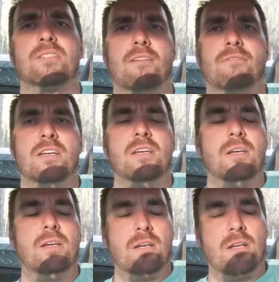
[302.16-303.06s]
stuff.
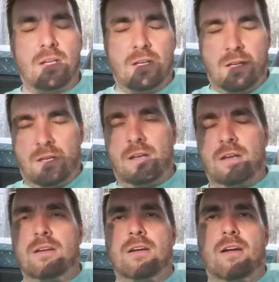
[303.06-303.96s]

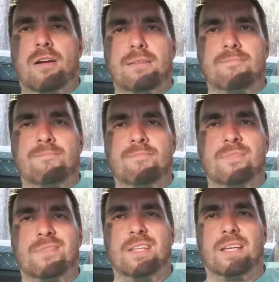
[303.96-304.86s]
All right?
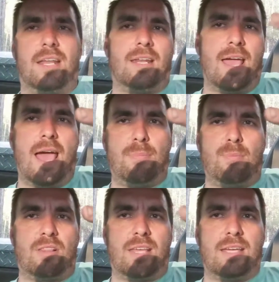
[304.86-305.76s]
Again, happy
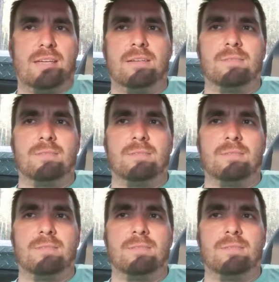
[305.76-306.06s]
birthday.